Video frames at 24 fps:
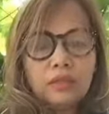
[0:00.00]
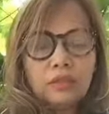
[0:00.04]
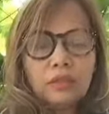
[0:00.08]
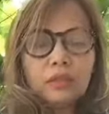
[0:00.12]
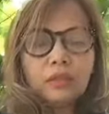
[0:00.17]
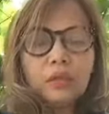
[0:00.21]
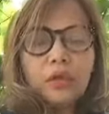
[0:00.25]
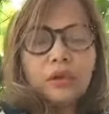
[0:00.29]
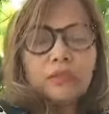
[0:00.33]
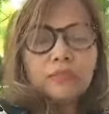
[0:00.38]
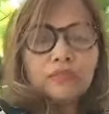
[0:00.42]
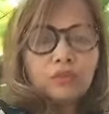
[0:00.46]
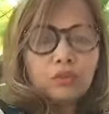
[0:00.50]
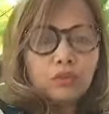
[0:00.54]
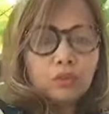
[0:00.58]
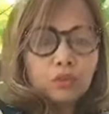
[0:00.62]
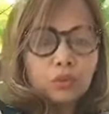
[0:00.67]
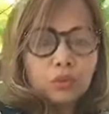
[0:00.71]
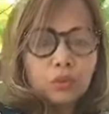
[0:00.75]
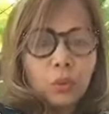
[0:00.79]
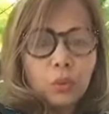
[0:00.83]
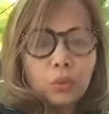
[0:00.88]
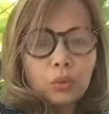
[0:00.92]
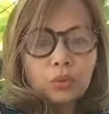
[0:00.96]
you have to
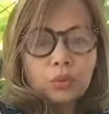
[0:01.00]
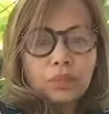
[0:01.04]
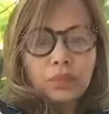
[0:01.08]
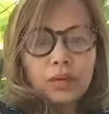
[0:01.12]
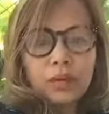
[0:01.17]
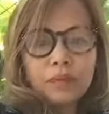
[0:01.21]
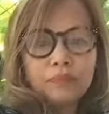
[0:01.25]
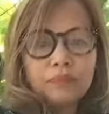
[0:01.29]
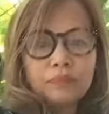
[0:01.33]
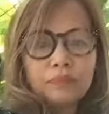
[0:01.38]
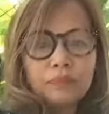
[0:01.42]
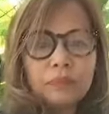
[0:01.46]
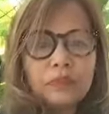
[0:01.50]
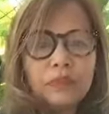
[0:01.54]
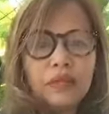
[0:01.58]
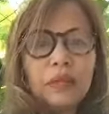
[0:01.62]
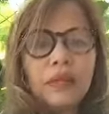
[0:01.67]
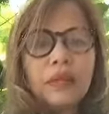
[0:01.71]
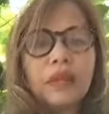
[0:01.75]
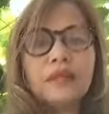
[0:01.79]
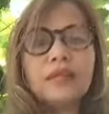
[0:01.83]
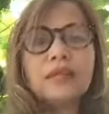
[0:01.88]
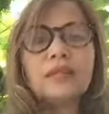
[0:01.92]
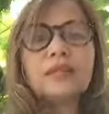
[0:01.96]
show them
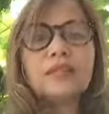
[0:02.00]
and